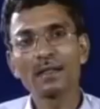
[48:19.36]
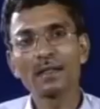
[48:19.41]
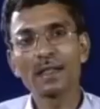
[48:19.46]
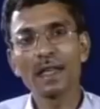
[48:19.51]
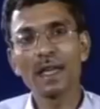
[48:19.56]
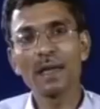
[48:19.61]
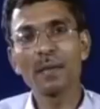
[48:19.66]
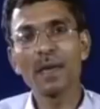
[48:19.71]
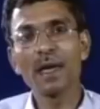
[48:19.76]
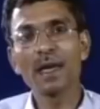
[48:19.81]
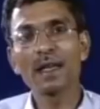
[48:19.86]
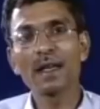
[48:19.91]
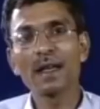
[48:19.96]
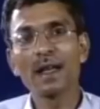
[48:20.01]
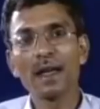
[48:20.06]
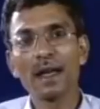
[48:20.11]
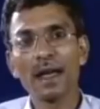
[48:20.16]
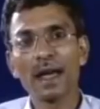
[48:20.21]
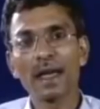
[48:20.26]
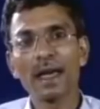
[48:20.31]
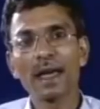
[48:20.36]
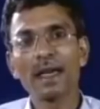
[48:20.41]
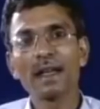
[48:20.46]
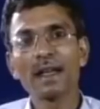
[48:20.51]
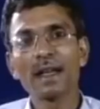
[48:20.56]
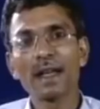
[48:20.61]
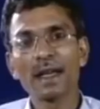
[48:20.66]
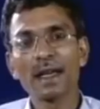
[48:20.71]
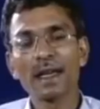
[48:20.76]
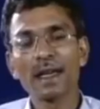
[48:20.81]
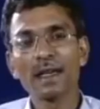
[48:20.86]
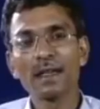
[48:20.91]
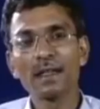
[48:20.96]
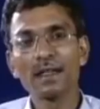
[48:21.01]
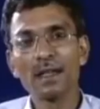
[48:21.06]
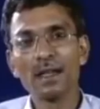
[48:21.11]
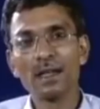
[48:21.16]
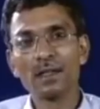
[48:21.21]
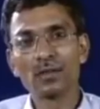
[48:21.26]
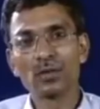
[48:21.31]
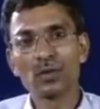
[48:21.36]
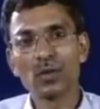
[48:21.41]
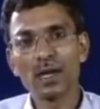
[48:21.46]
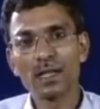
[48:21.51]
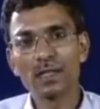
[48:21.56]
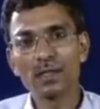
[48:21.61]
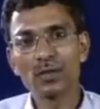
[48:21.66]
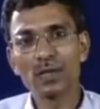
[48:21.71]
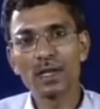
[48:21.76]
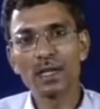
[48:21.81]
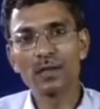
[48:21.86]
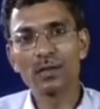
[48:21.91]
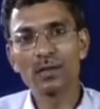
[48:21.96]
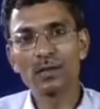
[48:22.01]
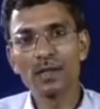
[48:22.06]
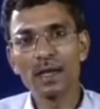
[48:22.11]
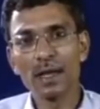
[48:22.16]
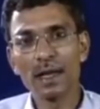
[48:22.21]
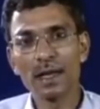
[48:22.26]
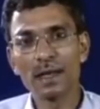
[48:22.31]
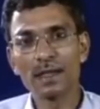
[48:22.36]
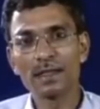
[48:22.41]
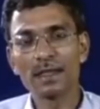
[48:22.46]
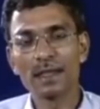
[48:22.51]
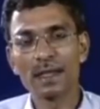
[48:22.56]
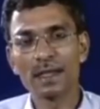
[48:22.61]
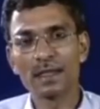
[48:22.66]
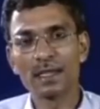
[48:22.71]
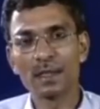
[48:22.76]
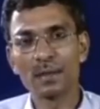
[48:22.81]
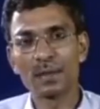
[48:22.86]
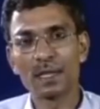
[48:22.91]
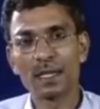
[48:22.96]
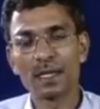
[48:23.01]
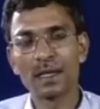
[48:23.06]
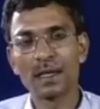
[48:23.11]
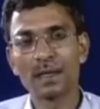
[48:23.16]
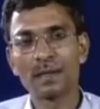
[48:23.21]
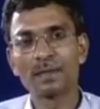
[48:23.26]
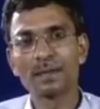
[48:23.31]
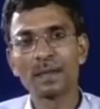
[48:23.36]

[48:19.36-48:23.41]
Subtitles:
the same air again and again so as to reduce the energy consumption.